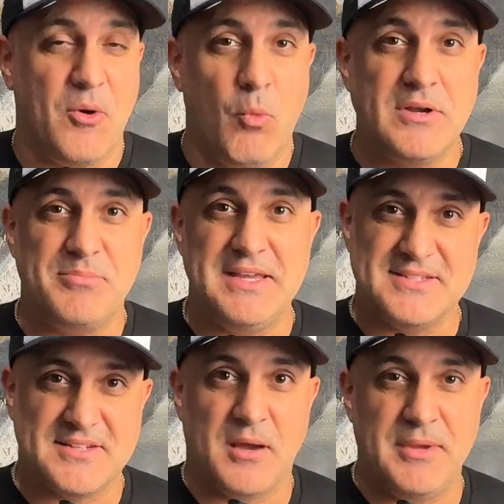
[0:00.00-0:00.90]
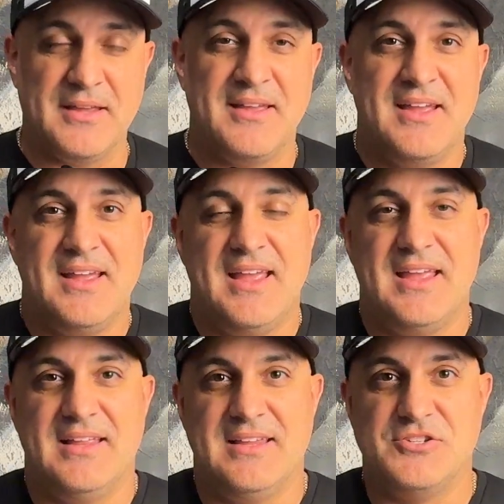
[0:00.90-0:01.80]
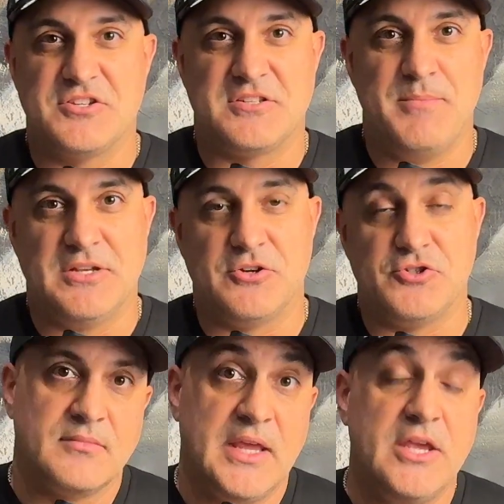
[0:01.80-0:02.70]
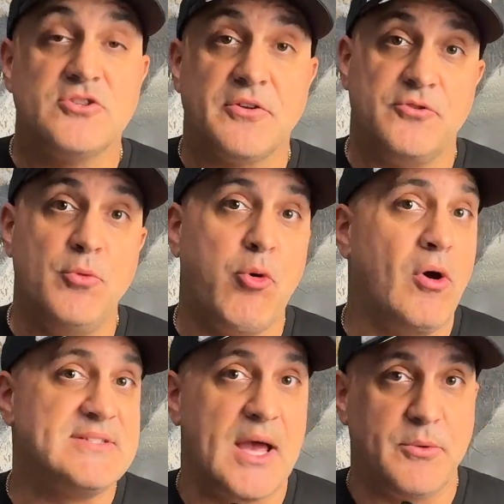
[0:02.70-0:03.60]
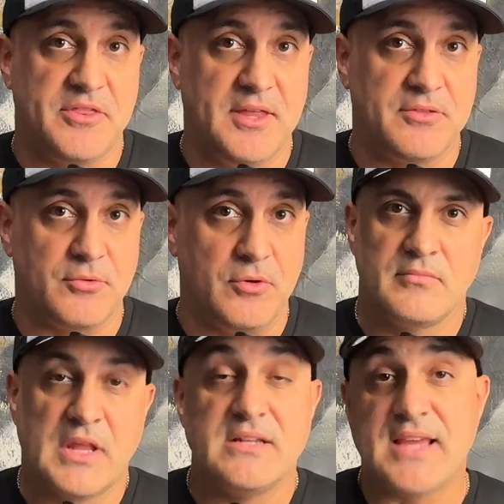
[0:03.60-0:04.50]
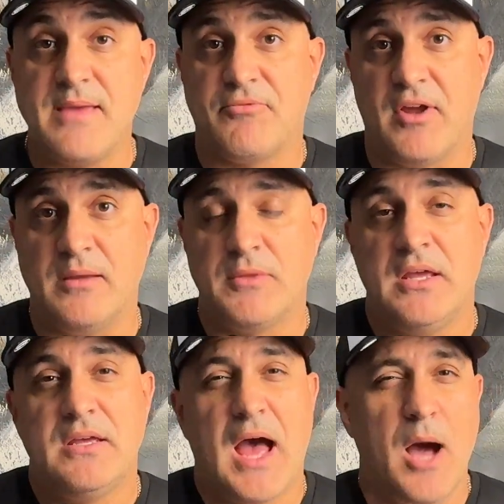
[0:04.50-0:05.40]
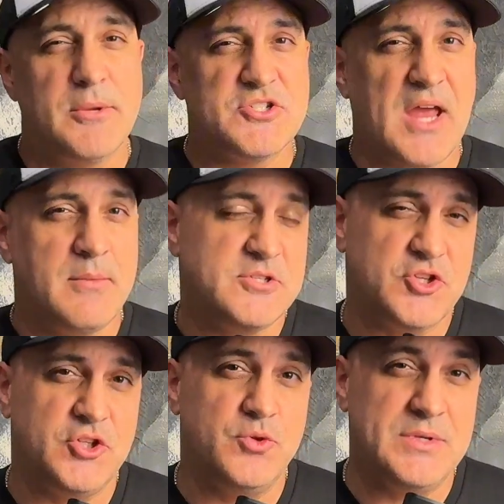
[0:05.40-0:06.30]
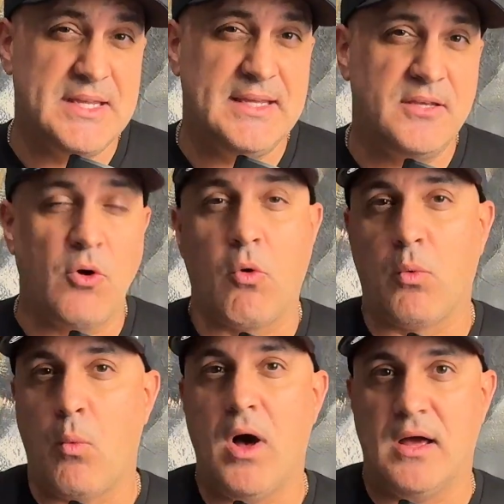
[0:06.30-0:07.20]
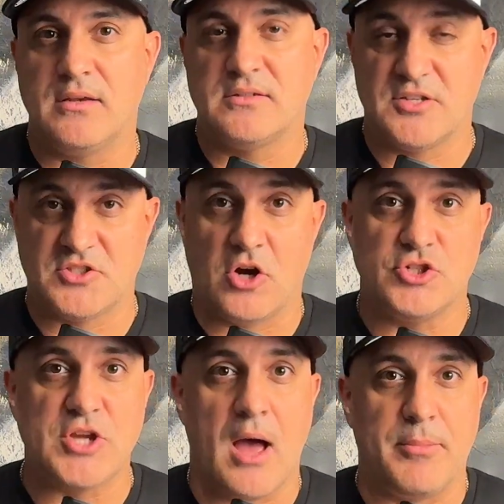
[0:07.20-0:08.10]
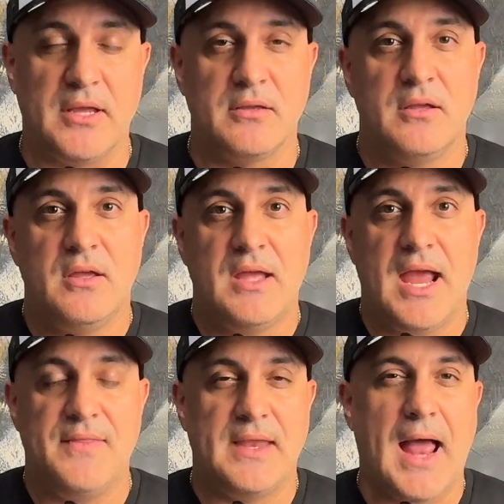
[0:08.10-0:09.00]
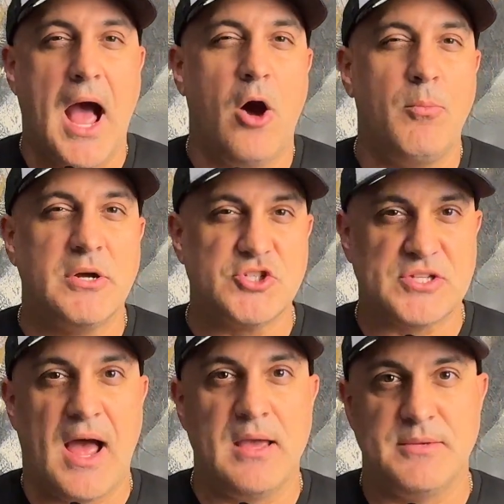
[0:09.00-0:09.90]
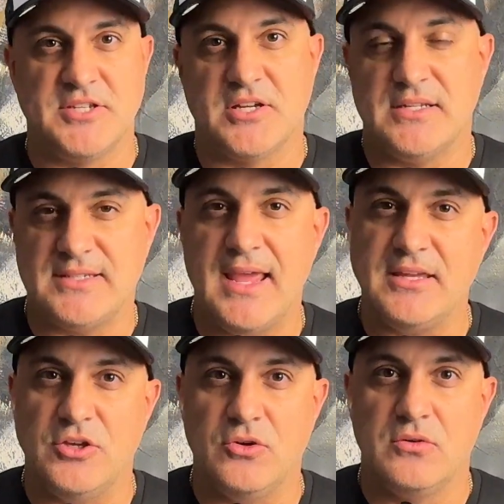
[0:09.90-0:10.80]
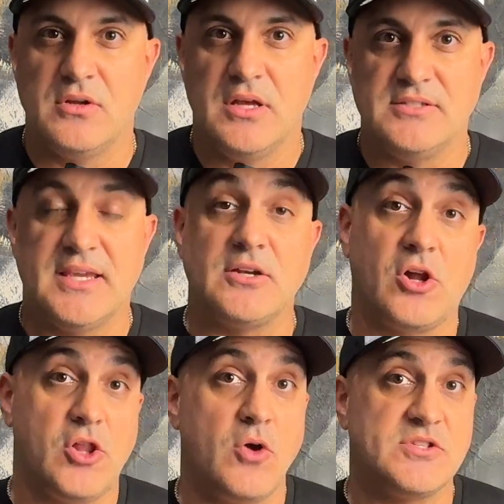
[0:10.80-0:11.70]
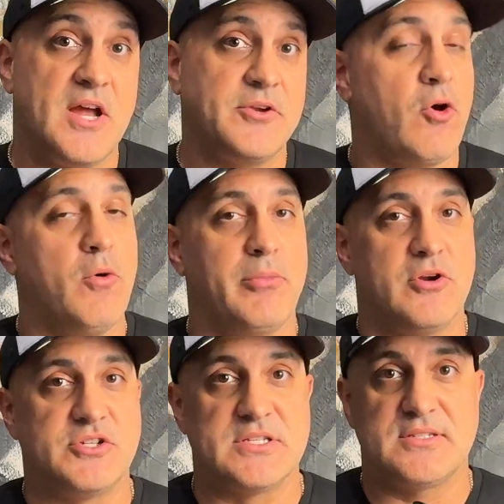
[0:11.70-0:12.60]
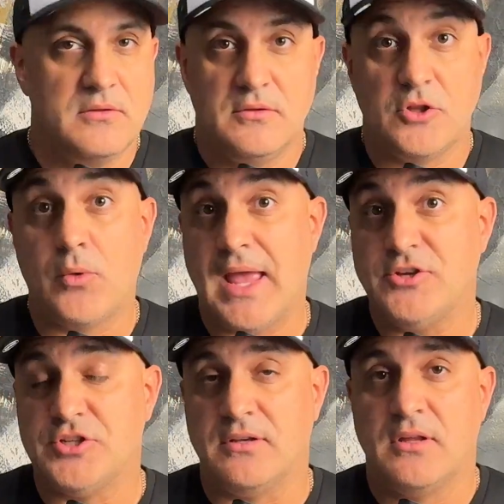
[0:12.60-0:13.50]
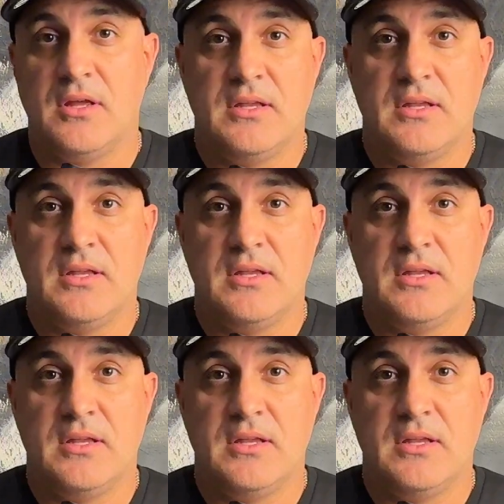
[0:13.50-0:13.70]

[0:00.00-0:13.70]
1B is coming in just a minute or two. Here's a few points I would think through. Time frame. How much time until you need or want to start shopping? And then how much time is it gonna take you to get closed on your home purchase? Location.